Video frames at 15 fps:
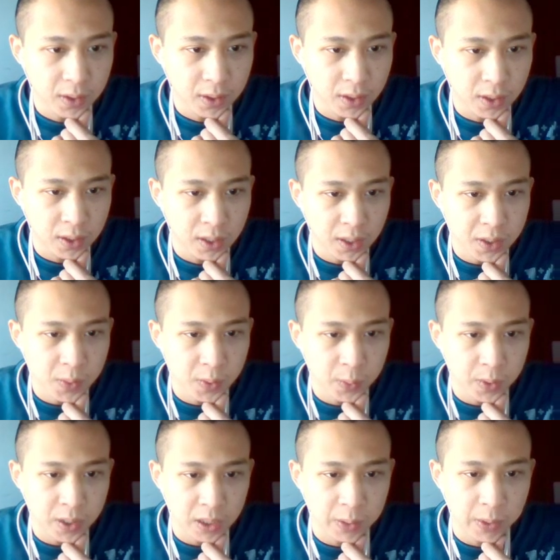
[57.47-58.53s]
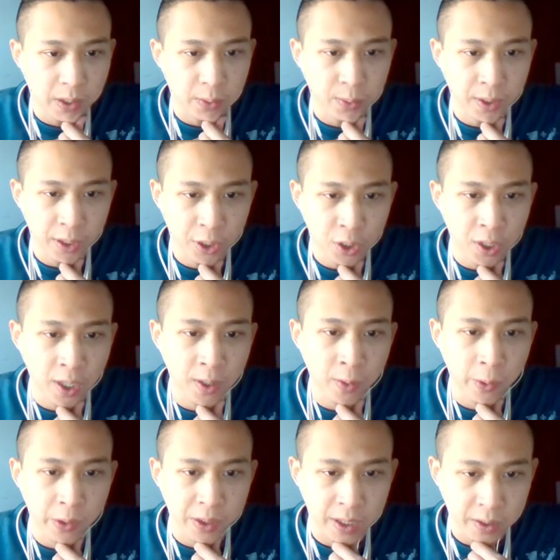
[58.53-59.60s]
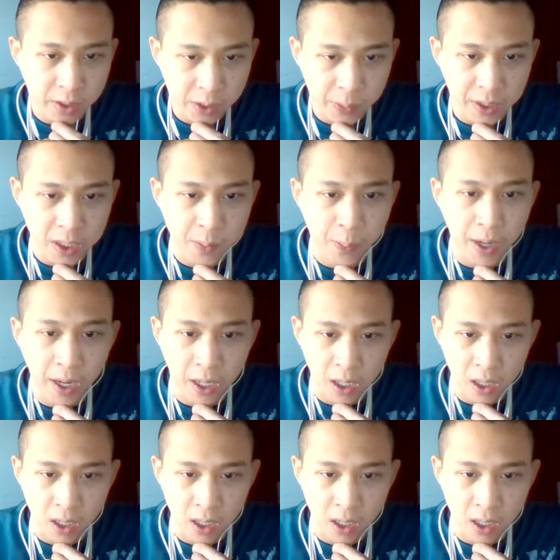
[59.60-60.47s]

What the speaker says: The next one we talked about running shine, horizontal space, backing